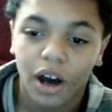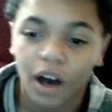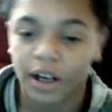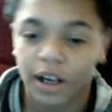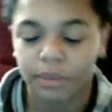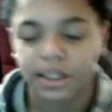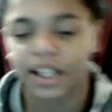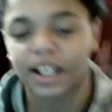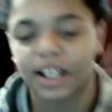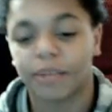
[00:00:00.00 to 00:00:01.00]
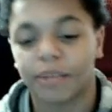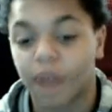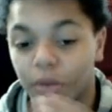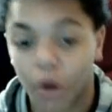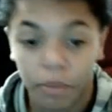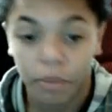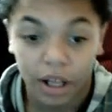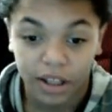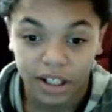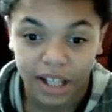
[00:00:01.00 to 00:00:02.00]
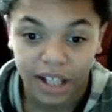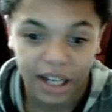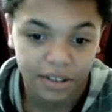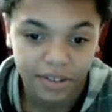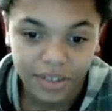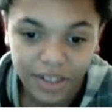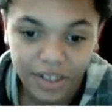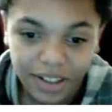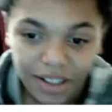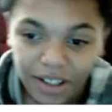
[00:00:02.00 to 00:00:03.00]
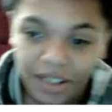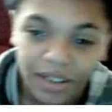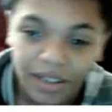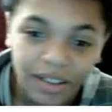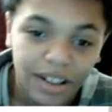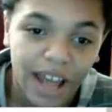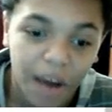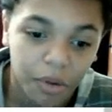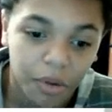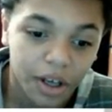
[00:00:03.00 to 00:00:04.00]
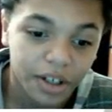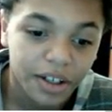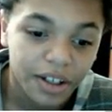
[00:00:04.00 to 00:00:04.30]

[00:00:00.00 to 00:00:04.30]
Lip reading: I'm deleting my Roblox account. That one.